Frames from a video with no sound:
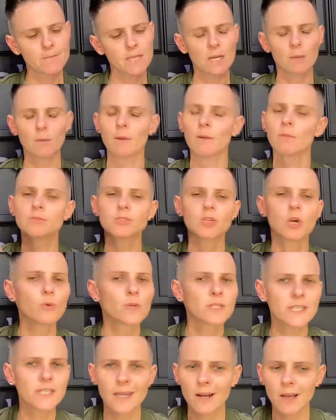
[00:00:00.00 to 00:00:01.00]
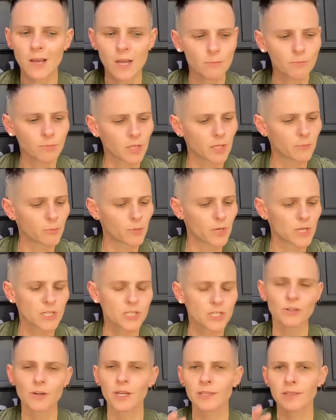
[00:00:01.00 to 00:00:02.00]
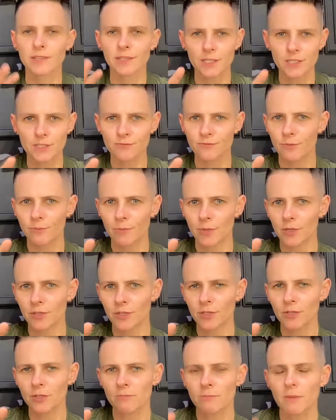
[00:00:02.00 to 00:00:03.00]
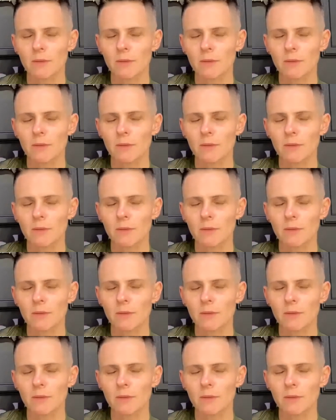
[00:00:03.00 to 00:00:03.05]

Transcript: Now, my mom's always had high blood pressure. I think it's familial.